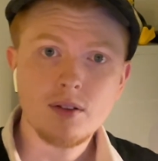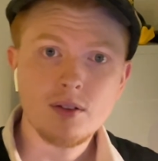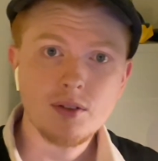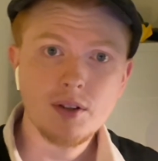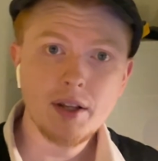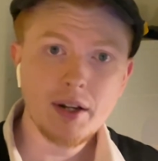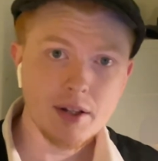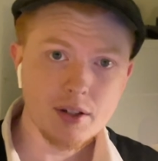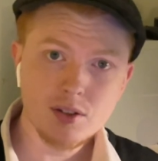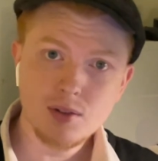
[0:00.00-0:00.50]

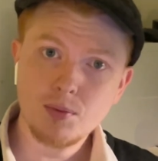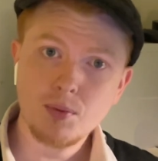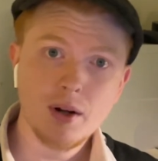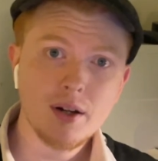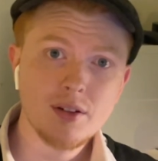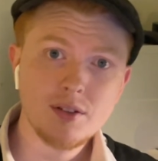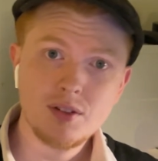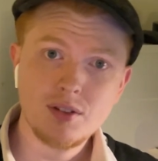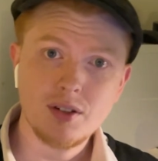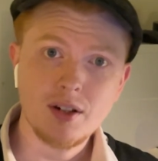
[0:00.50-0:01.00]
Linux
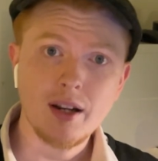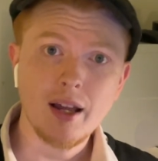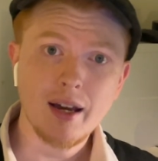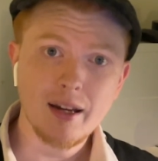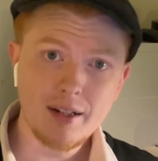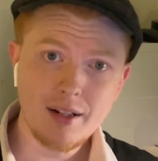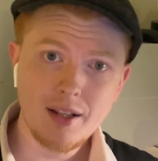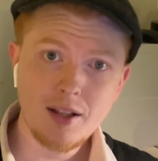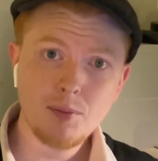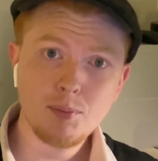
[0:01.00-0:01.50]
runs
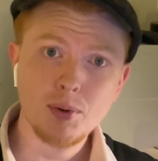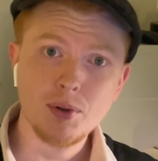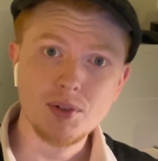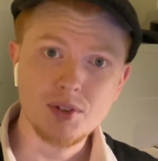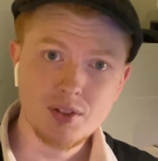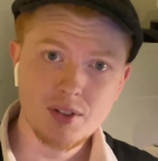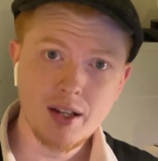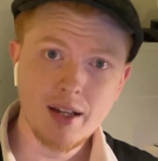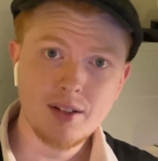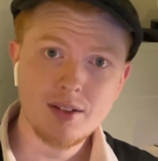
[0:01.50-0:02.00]

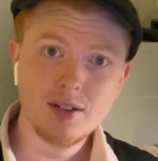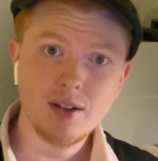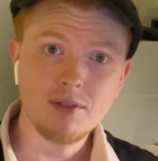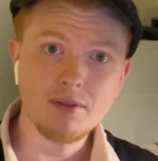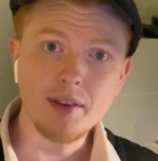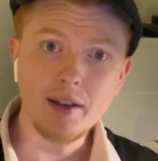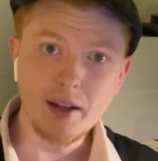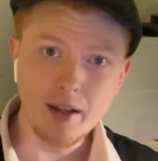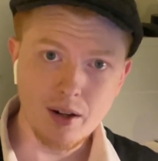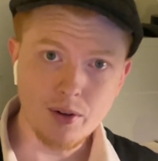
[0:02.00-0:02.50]
90%
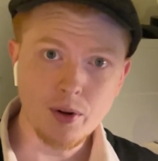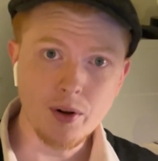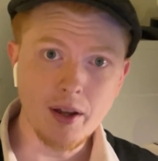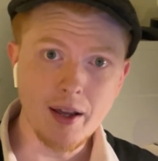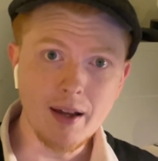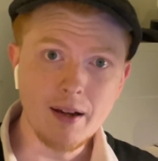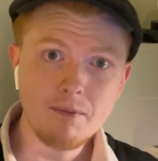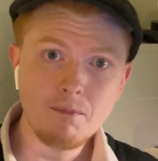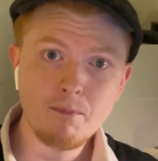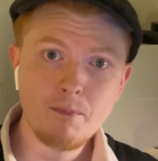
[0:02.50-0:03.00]
of the
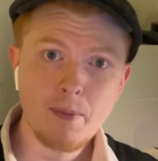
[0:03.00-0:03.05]
internet.